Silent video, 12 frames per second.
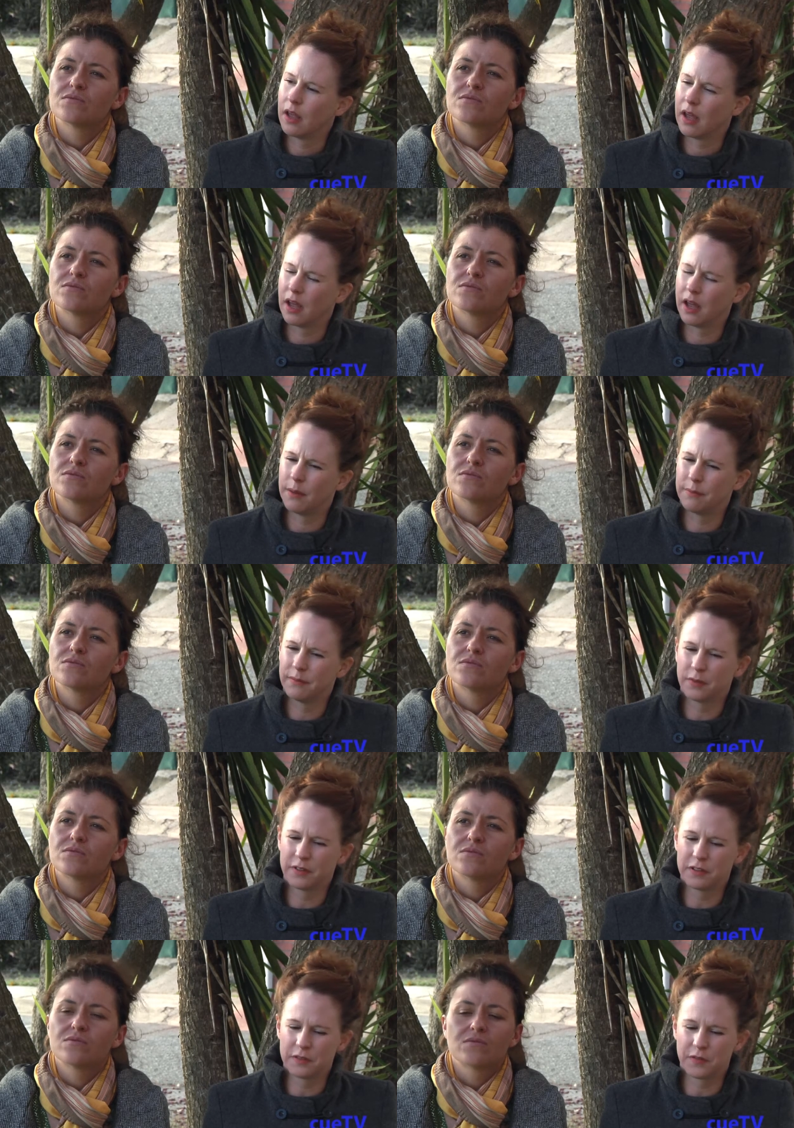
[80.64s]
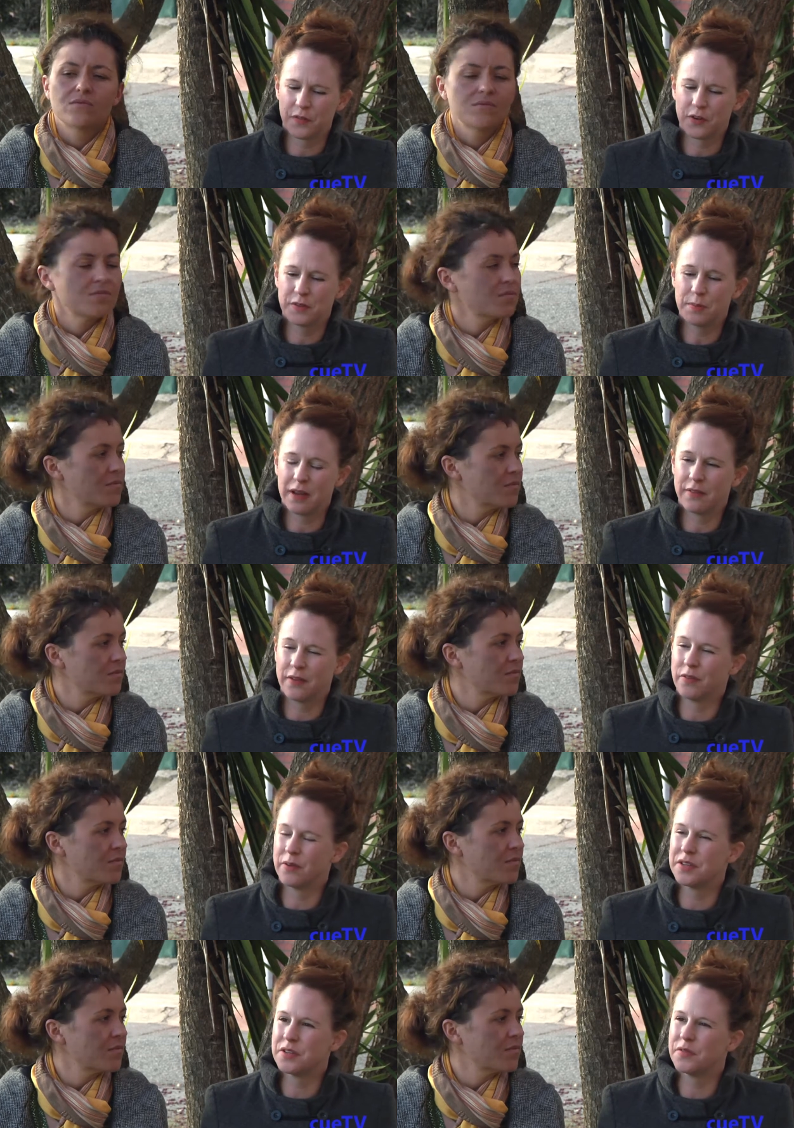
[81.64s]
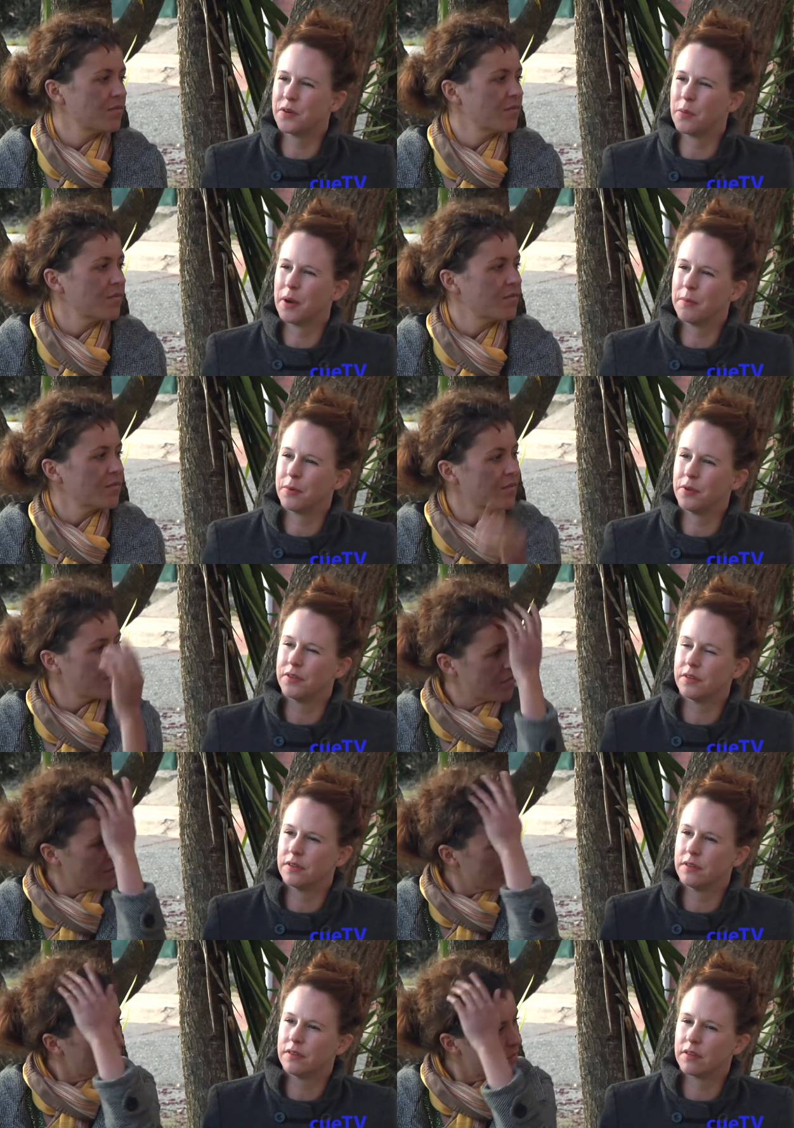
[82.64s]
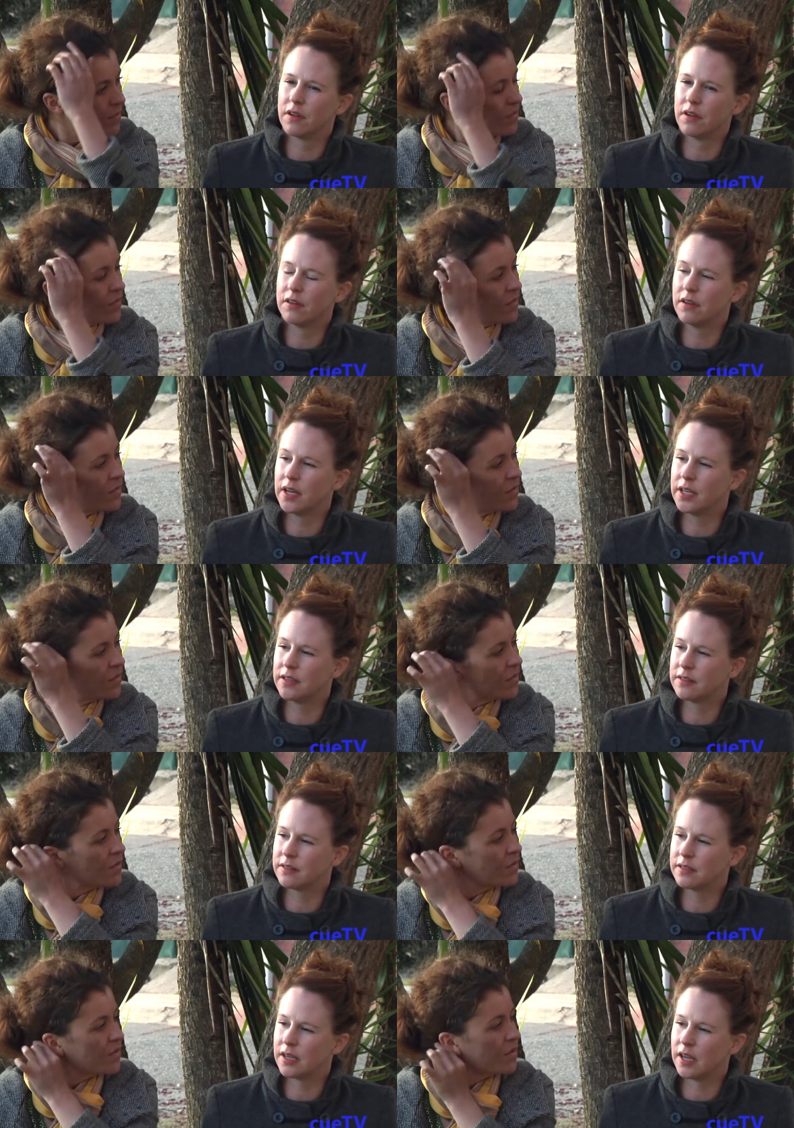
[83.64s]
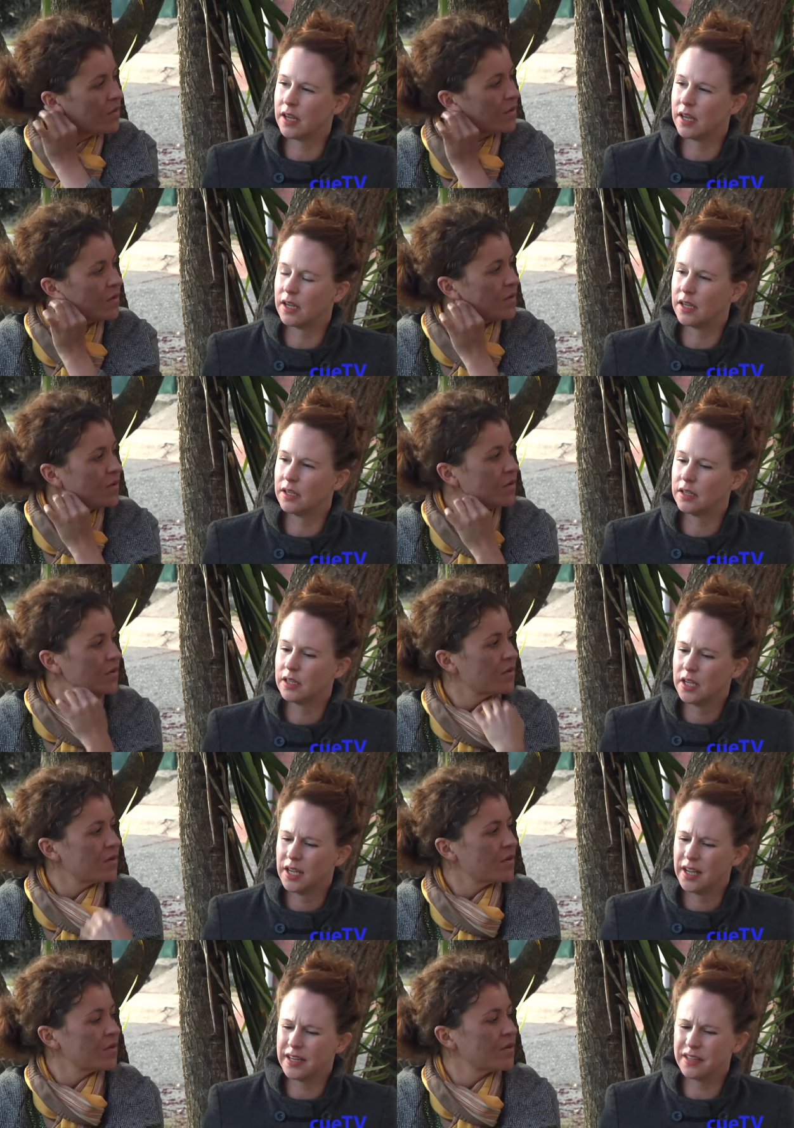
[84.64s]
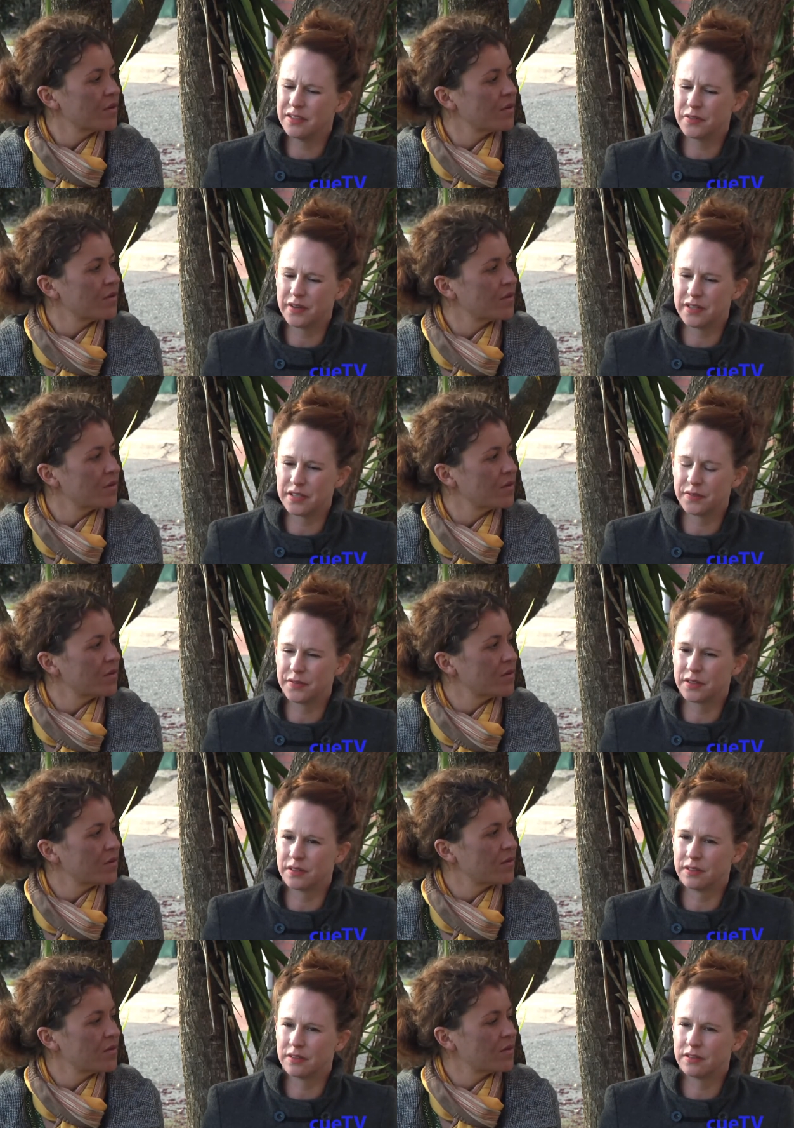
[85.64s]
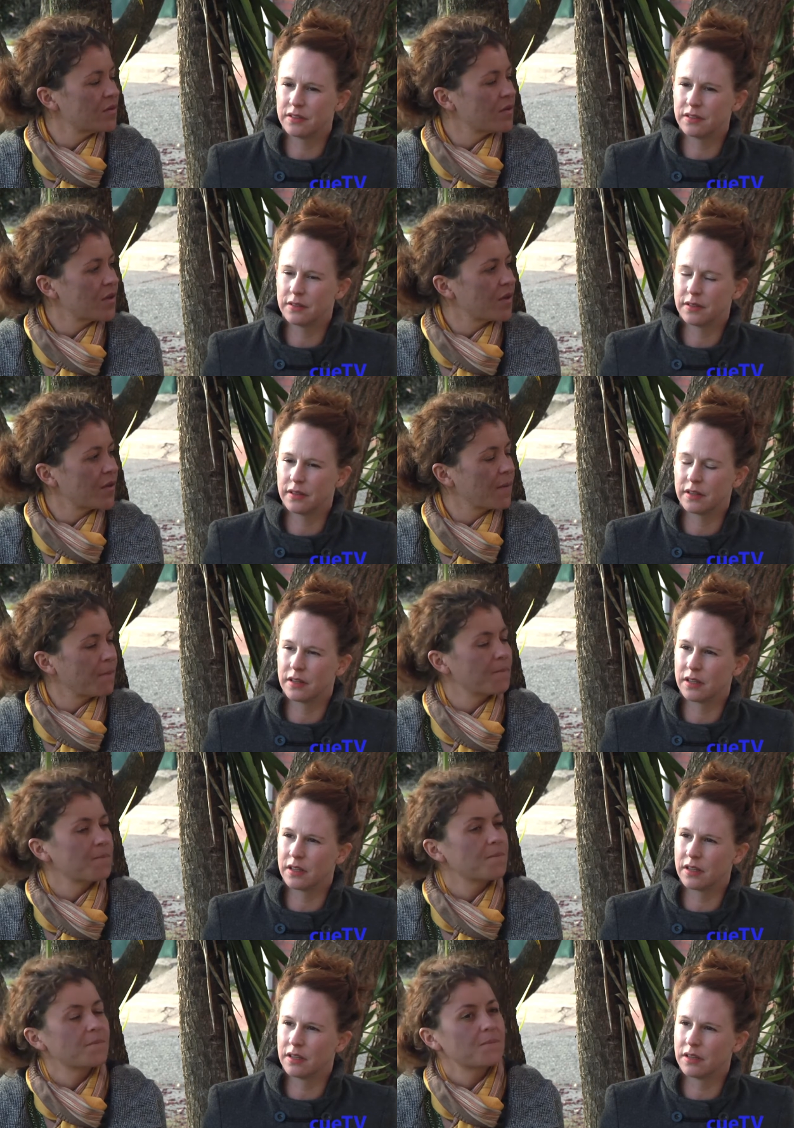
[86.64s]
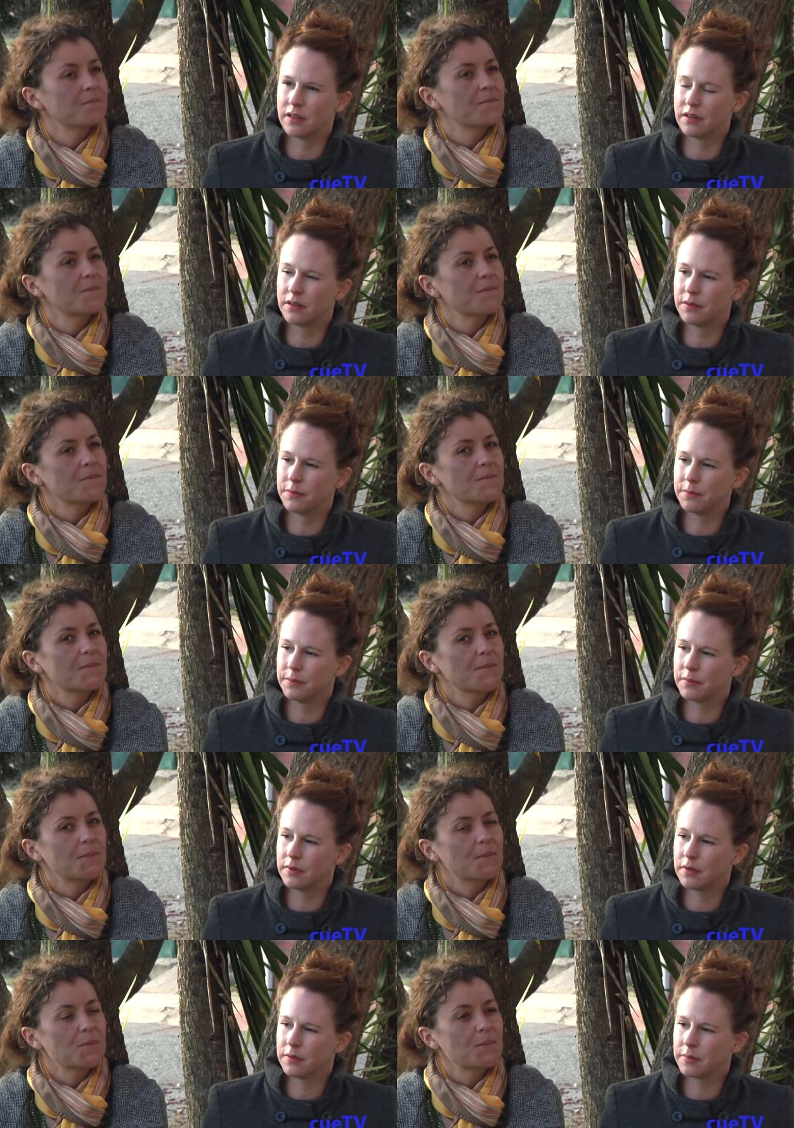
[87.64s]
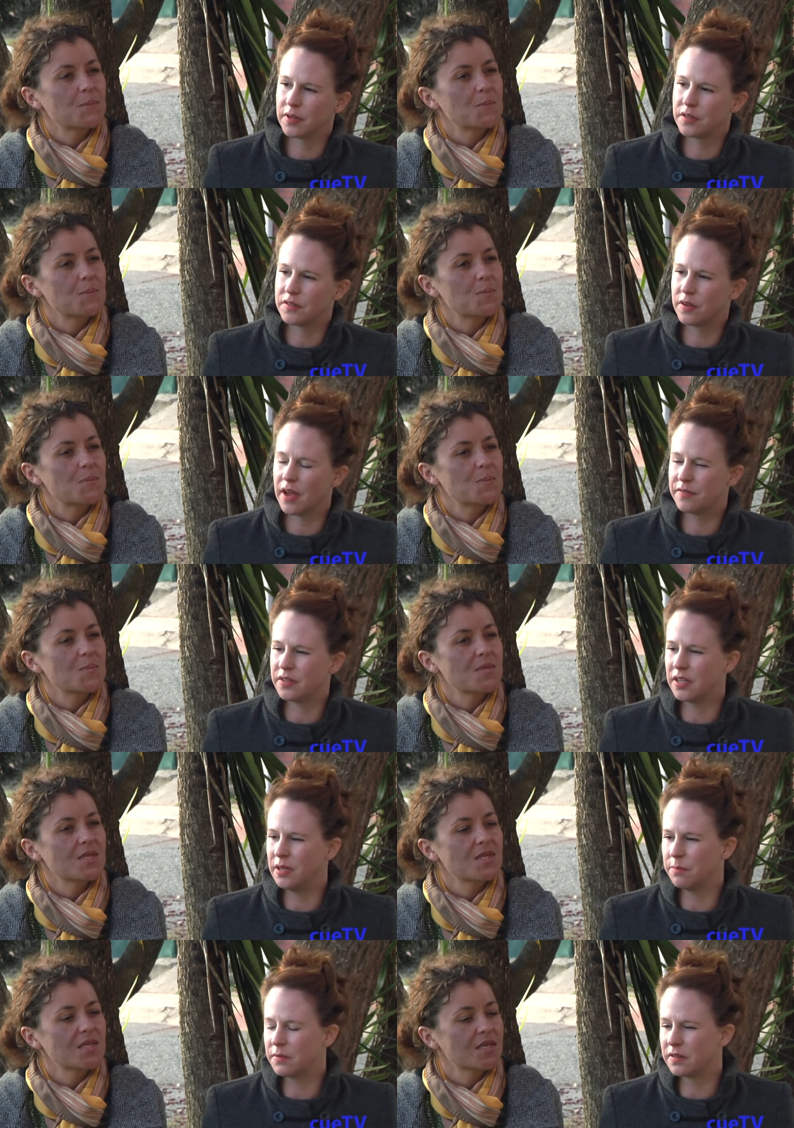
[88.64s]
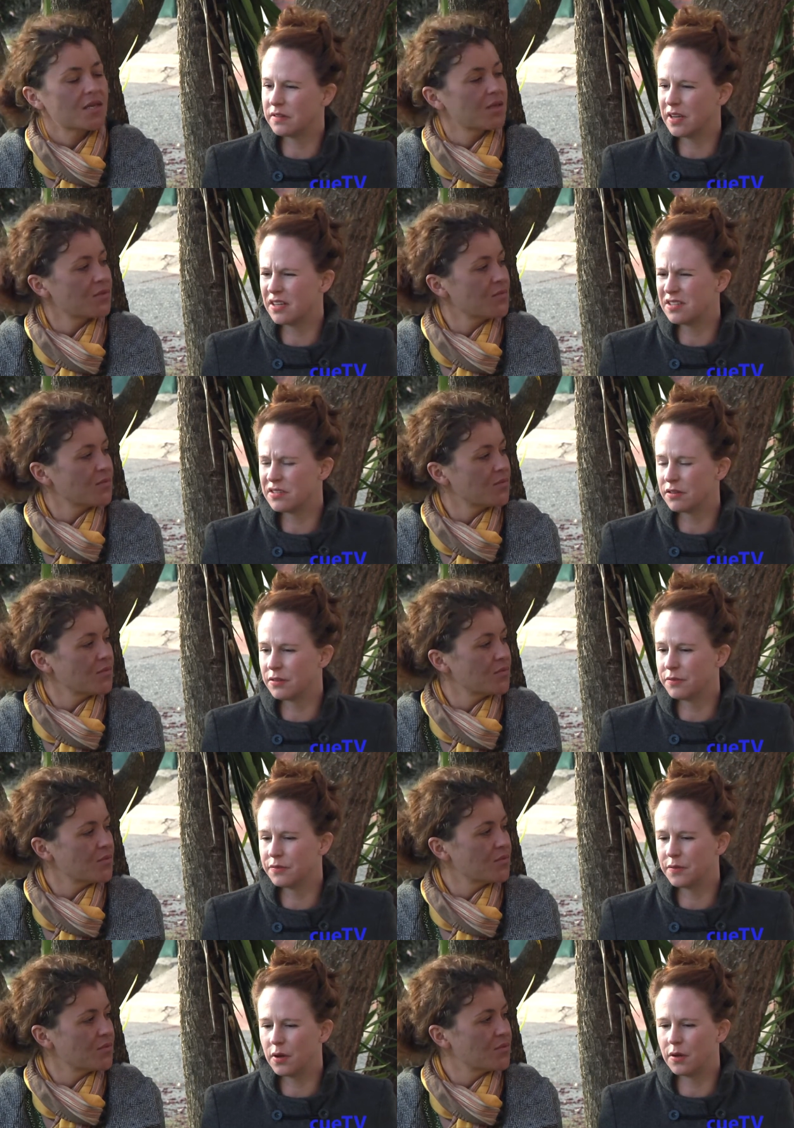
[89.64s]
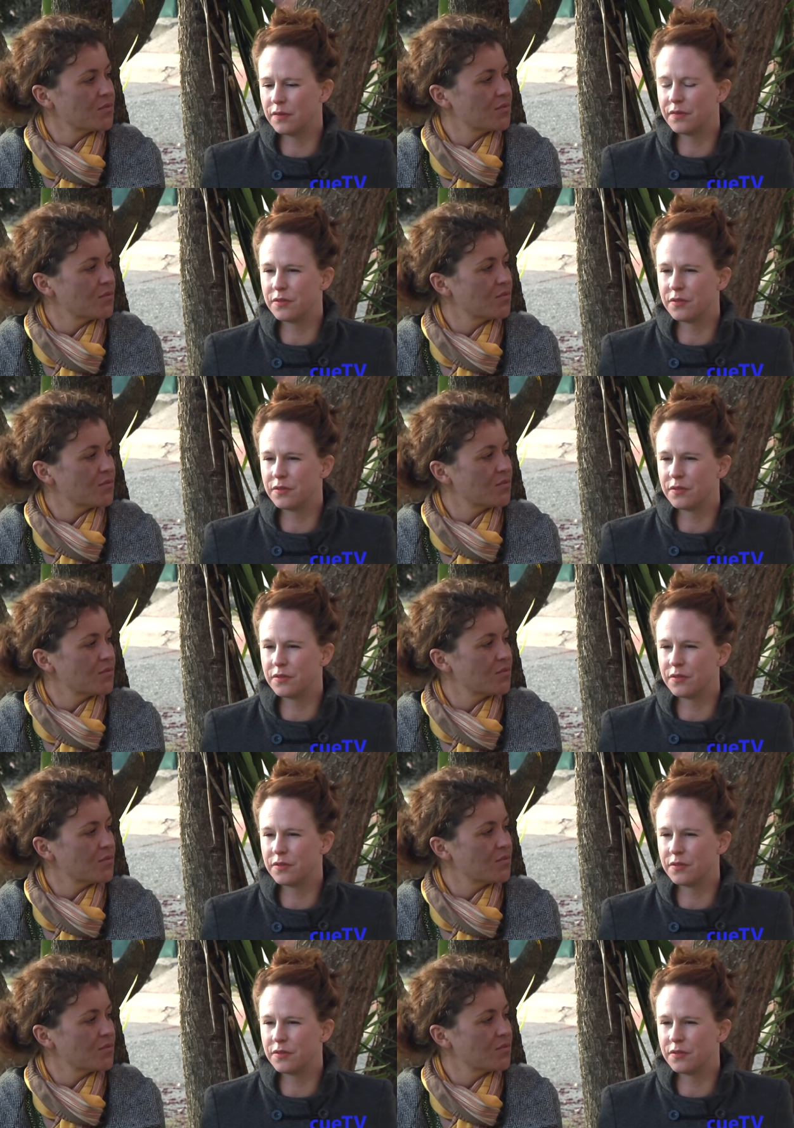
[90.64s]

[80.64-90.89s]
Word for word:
Speaker 1: Um, well, this is the first play I've ever written for one person, so it's uh, it is very difficult. The because you have to keep the sense of, of